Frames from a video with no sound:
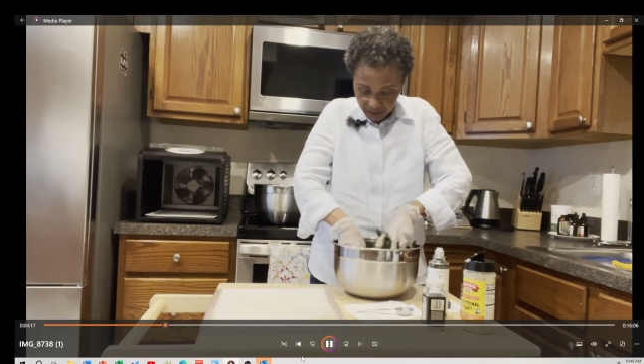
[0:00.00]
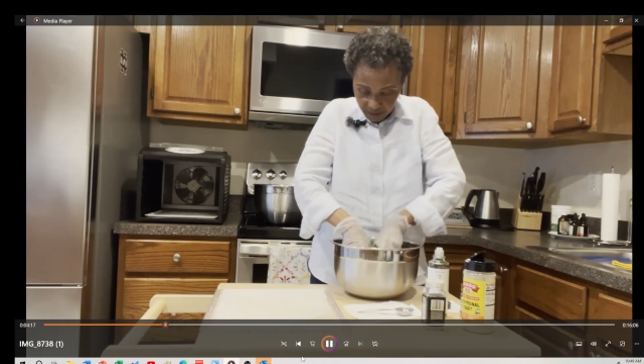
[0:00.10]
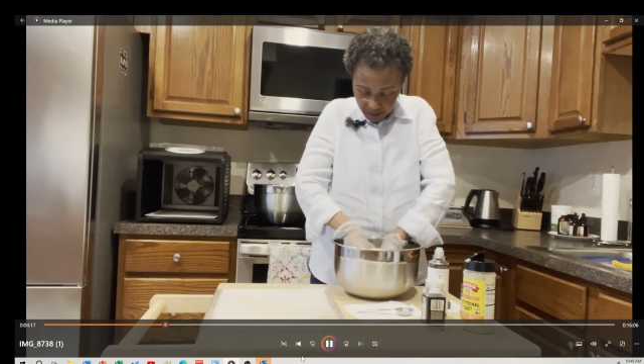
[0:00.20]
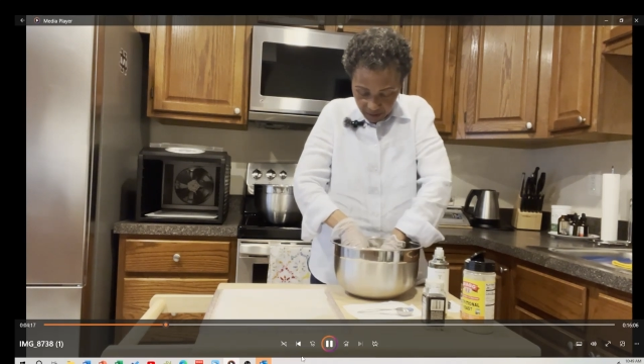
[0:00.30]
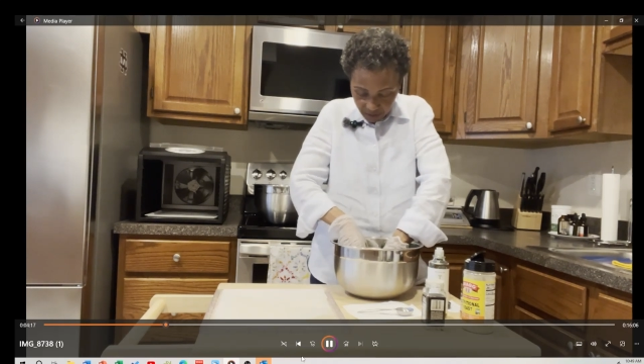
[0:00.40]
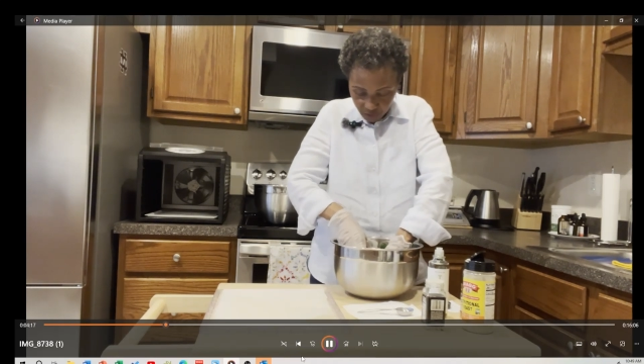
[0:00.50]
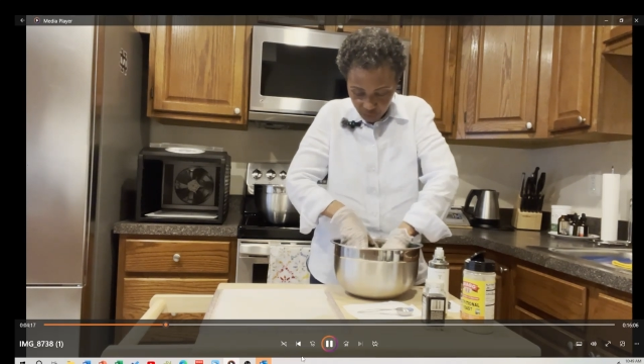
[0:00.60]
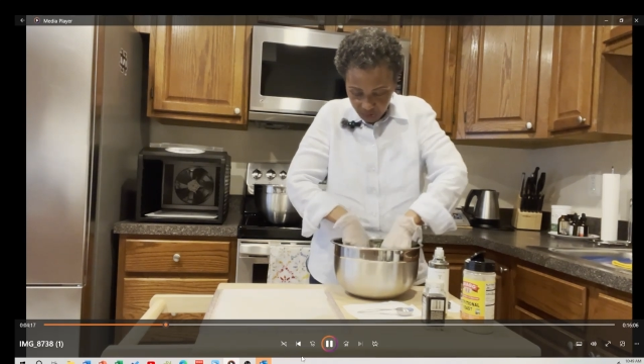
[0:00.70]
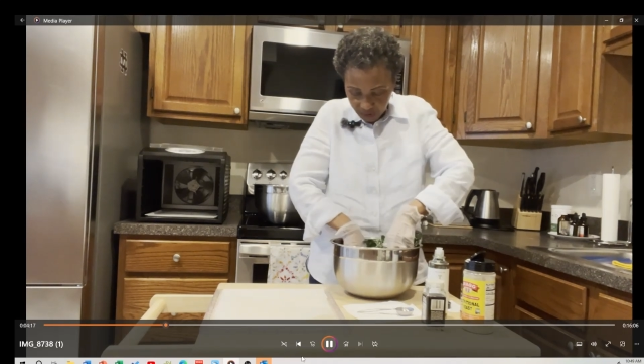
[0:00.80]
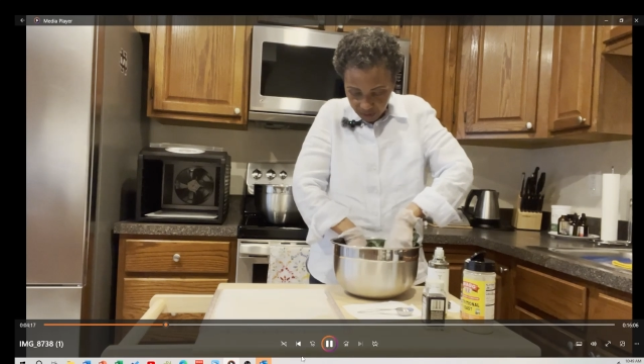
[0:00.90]

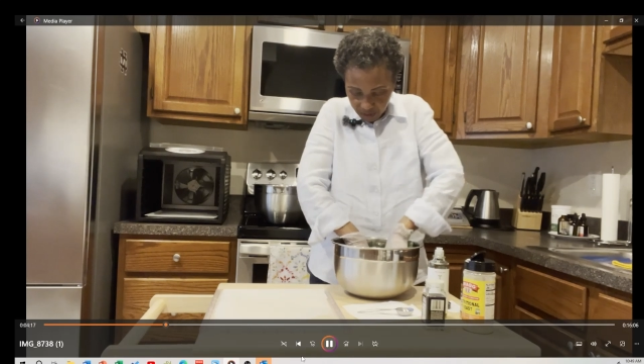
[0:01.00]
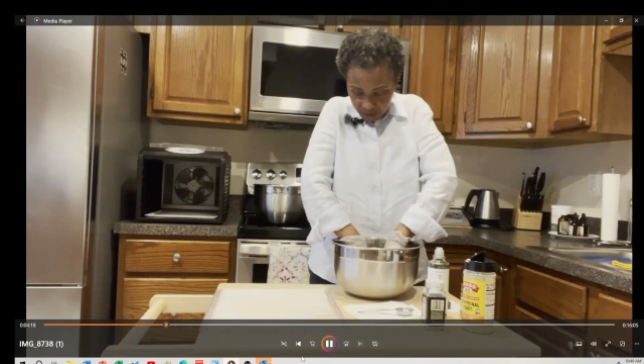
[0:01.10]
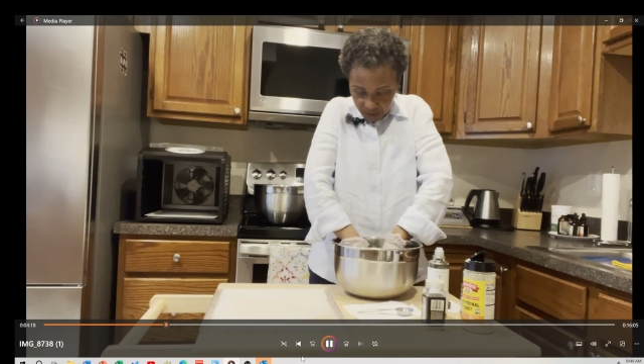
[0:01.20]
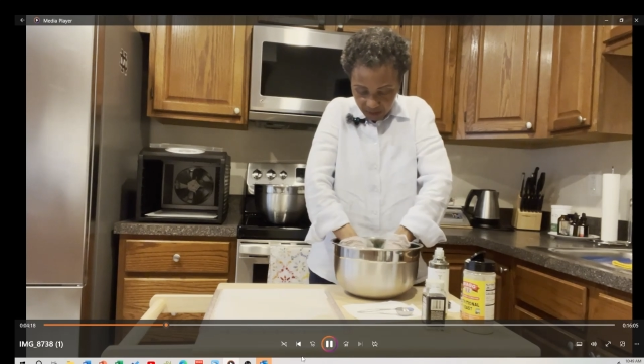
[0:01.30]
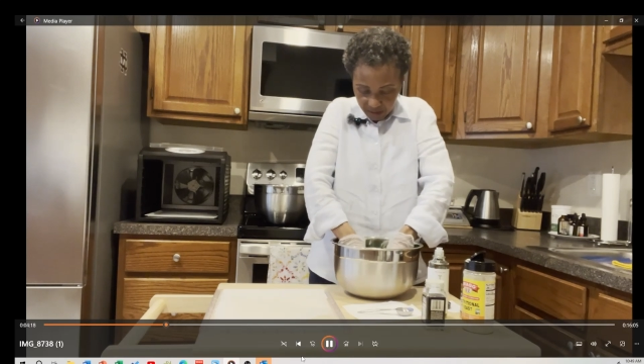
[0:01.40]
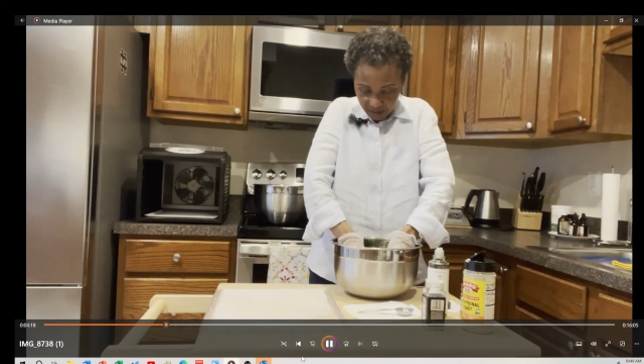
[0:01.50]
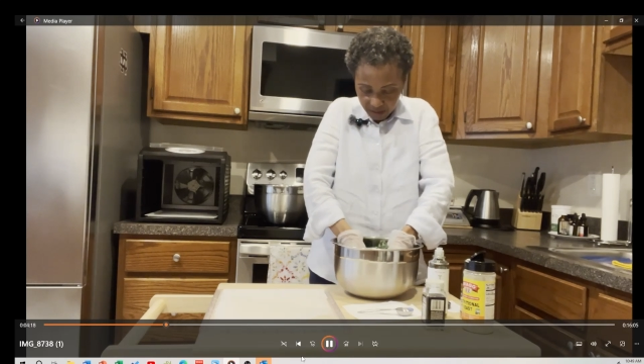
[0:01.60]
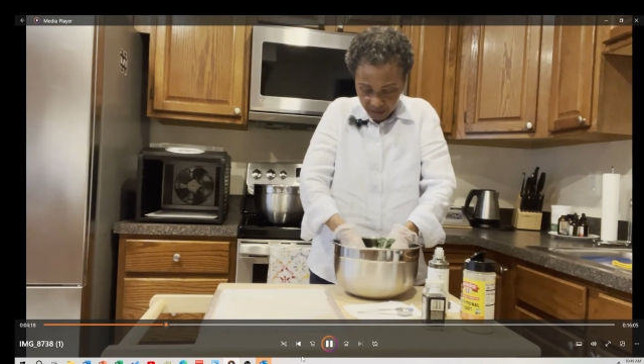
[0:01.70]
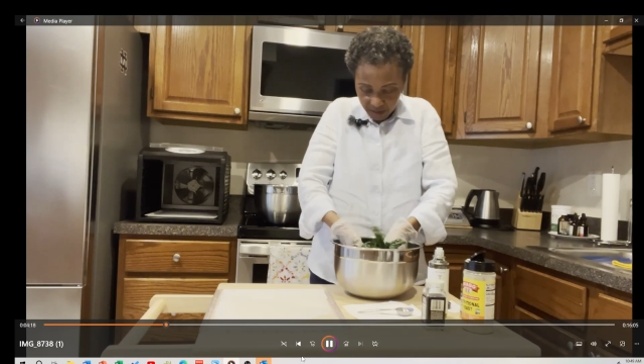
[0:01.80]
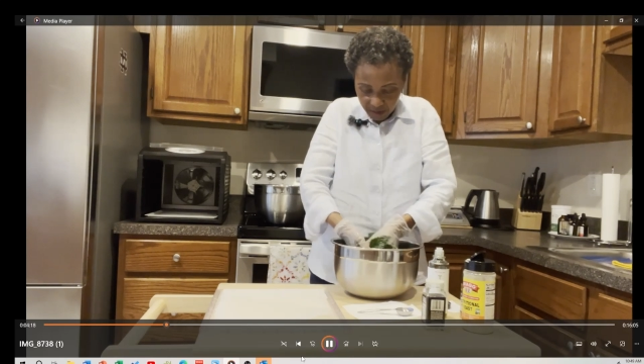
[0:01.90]
Nutritional yeast is
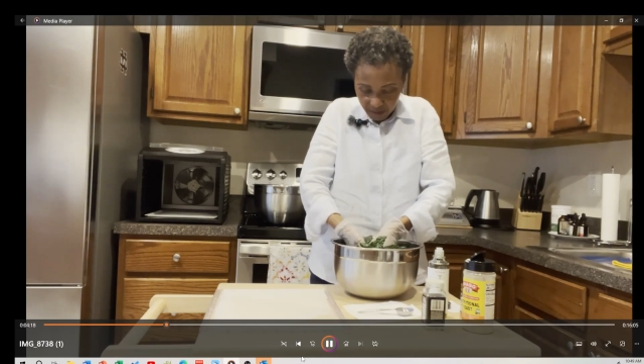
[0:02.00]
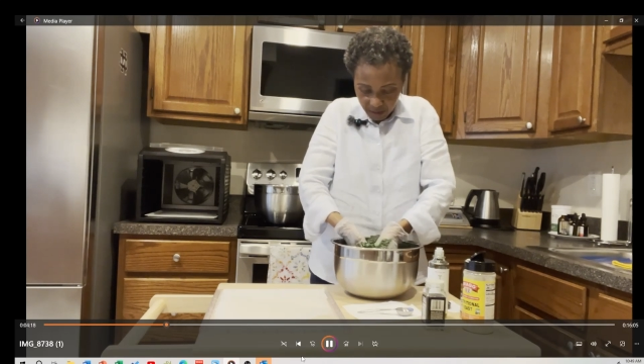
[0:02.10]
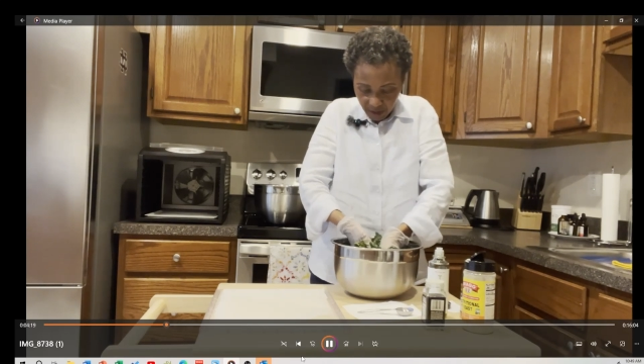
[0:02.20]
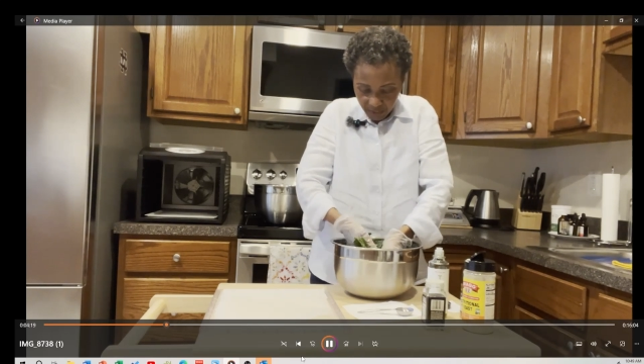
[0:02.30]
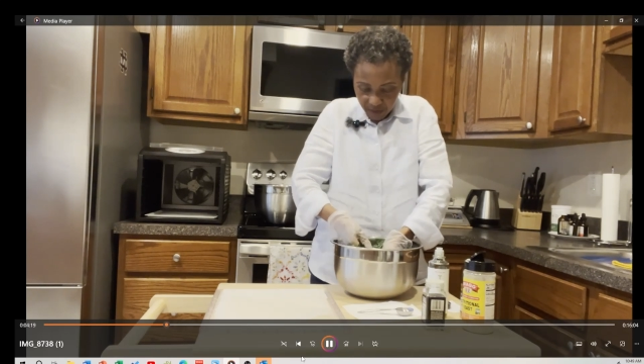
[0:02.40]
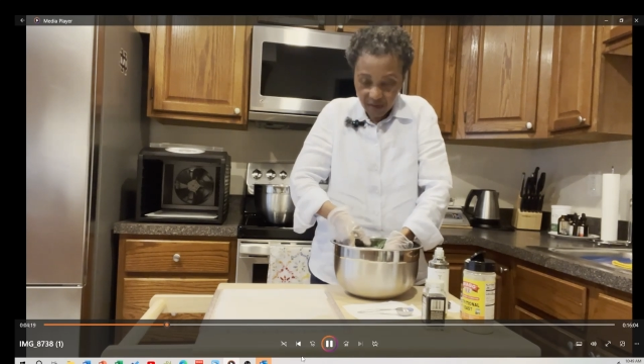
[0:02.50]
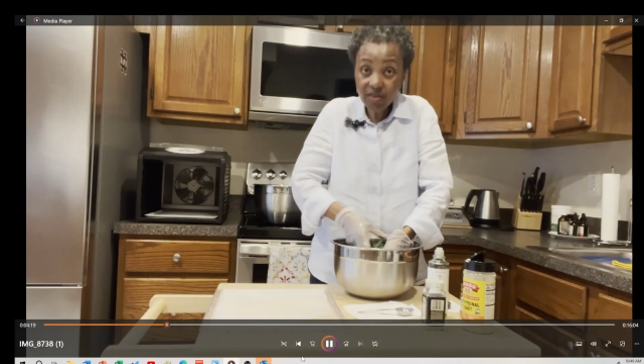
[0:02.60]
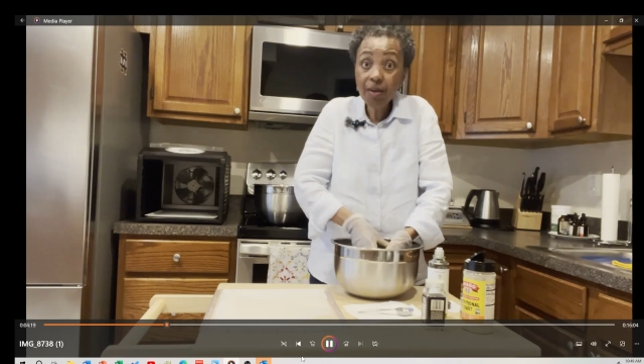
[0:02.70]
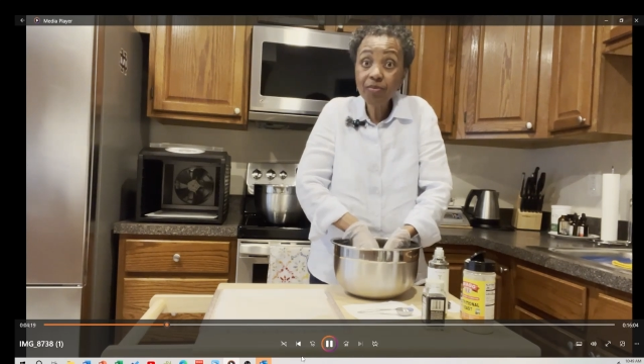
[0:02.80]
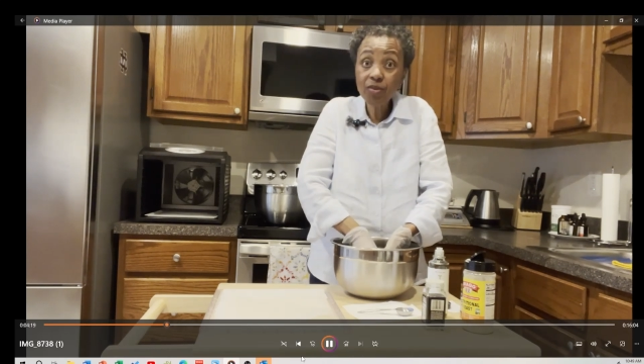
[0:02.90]
another
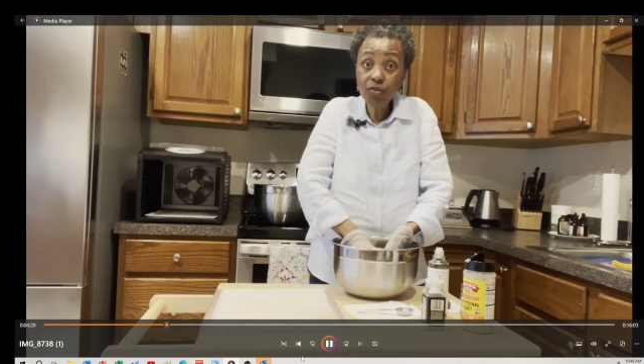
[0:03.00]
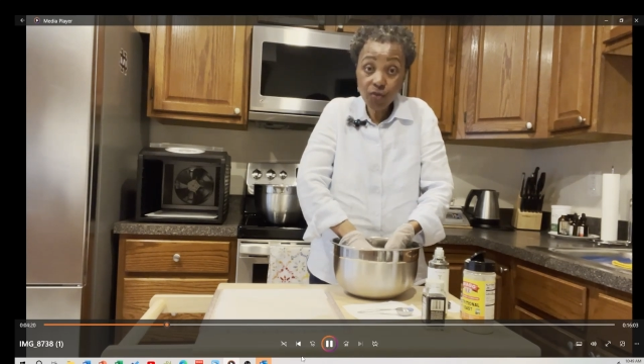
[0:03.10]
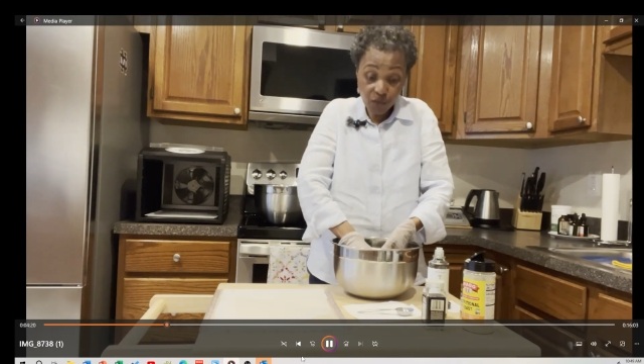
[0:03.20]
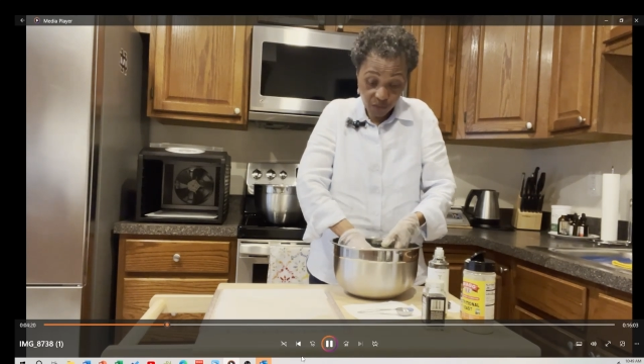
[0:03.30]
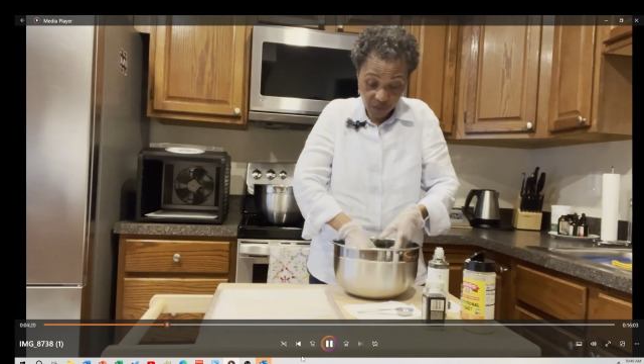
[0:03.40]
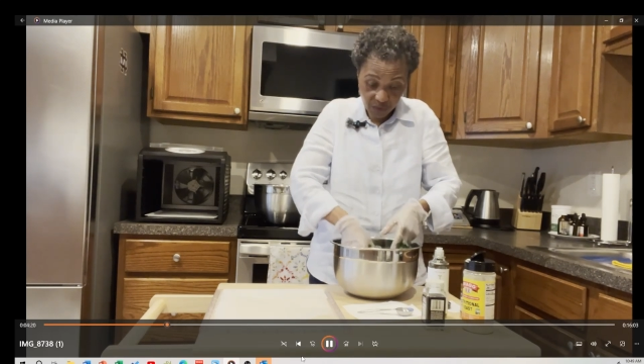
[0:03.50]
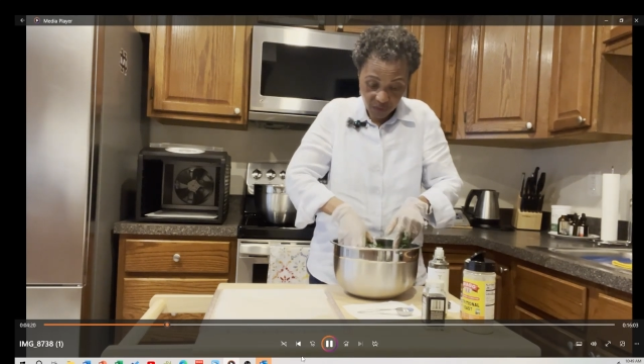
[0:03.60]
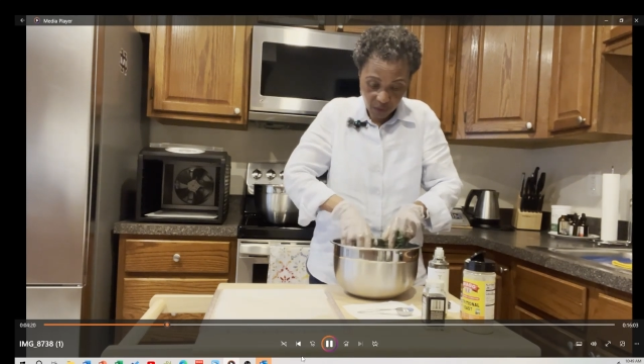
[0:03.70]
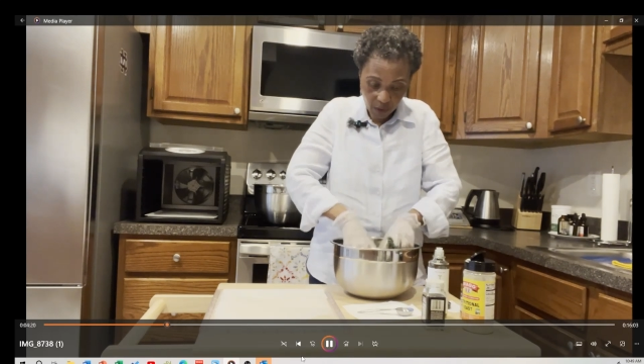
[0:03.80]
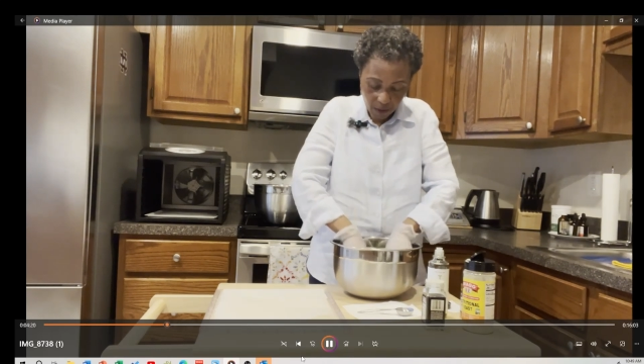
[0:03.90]
substitute for salt.